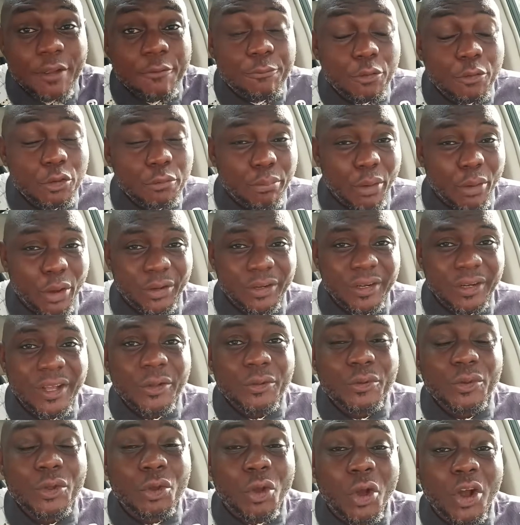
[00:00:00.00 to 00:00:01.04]
In football,
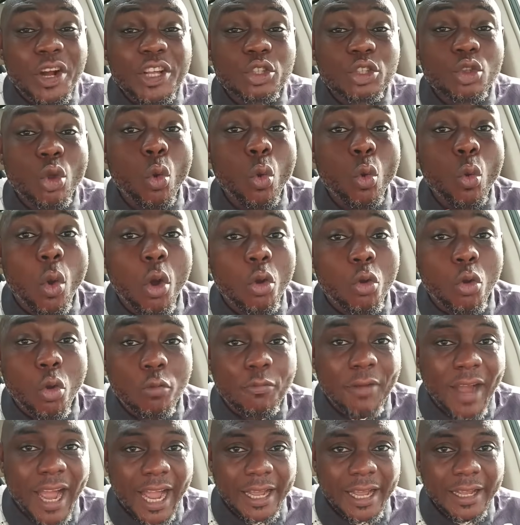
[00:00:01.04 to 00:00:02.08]
you call it
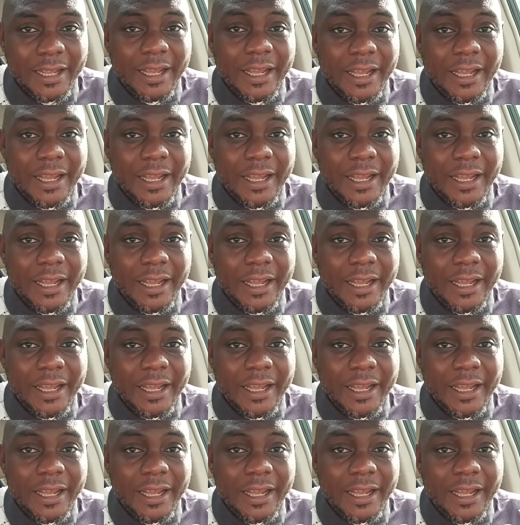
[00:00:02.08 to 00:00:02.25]
walkover.